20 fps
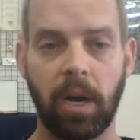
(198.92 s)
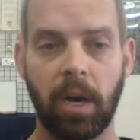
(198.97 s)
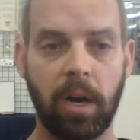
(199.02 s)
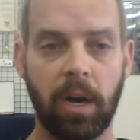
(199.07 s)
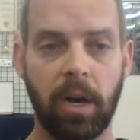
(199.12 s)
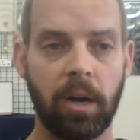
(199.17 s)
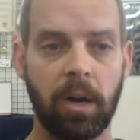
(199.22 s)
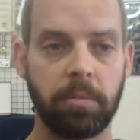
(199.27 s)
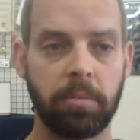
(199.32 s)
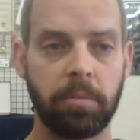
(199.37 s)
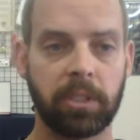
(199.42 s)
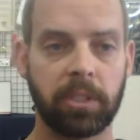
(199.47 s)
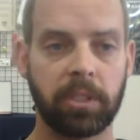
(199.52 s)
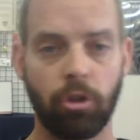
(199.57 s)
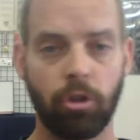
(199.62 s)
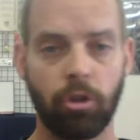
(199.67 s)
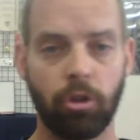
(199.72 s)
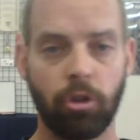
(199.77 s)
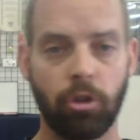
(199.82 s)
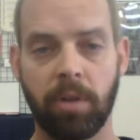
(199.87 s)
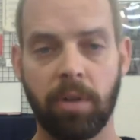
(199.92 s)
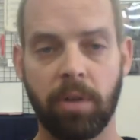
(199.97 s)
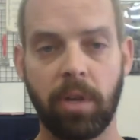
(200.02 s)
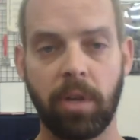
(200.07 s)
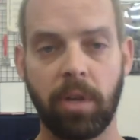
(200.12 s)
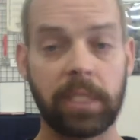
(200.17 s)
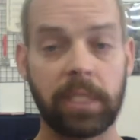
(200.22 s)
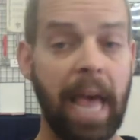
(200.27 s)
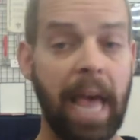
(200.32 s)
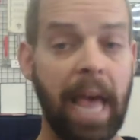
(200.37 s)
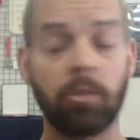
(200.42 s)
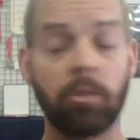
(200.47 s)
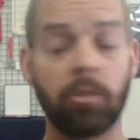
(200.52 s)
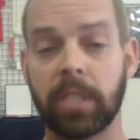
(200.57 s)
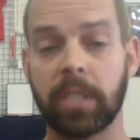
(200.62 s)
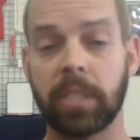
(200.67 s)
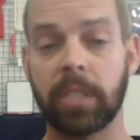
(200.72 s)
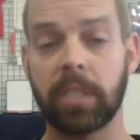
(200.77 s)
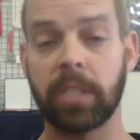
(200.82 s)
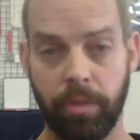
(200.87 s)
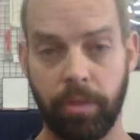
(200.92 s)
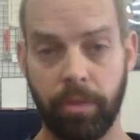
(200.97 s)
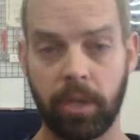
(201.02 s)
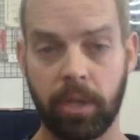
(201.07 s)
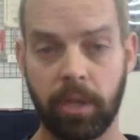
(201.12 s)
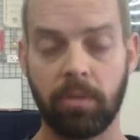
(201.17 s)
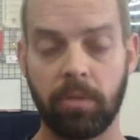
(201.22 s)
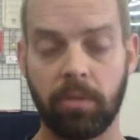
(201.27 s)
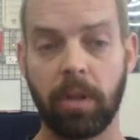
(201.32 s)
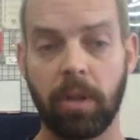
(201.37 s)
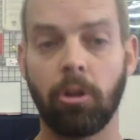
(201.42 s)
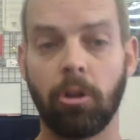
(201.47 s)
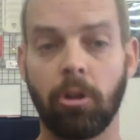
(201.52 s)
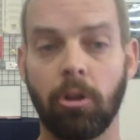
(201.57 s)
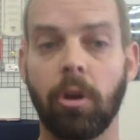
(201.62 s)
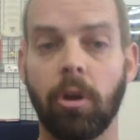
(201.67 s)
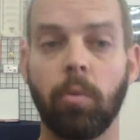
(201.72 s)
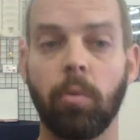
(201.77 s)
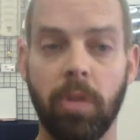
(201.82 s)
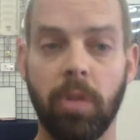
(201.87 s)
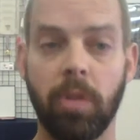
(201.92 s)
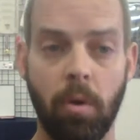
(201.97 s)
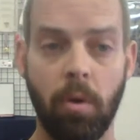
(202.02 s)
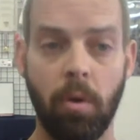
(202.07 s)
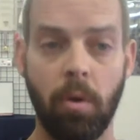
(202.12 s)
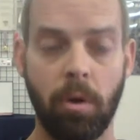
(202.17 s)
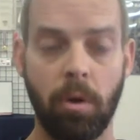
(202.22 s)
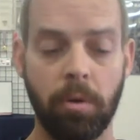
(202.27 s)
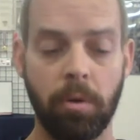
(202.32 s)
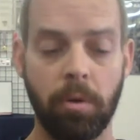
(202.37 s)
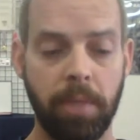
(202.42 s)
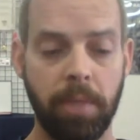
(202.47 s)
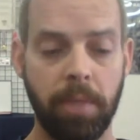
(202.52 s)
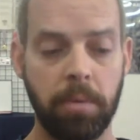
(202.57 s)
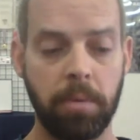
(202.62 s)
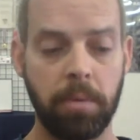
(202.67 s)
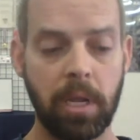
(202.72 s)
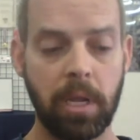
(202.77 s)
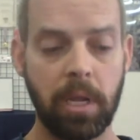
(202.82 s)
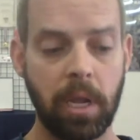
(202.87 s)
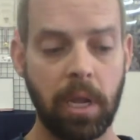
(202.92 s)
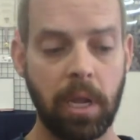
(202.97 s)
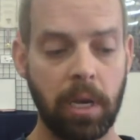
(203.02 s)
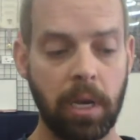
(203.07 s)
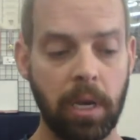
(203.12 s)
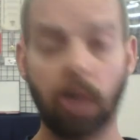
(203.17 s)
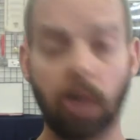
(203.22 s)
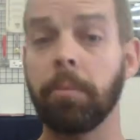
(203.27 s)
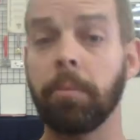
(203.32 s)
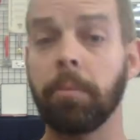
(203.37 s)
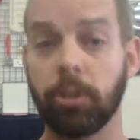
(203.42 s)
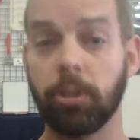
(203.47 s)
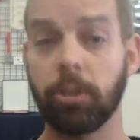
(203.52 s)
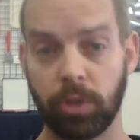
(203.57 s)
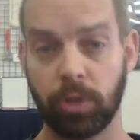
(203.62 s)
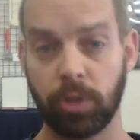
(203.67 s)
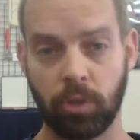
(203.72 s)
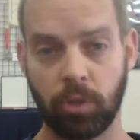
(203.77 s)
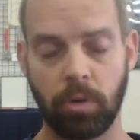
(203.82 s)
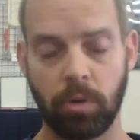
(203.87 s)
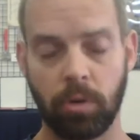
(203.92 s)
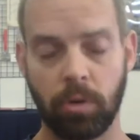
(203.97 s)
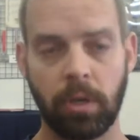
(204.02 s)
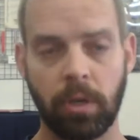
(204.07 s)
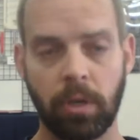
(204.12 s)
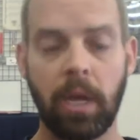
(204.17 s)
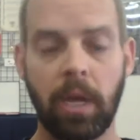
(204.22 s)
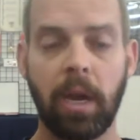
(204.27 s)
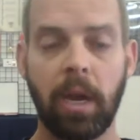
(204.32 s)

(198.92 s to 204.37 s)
Um, it's a little bit of the tattletale thing that they learned when they were maybe in elementary school.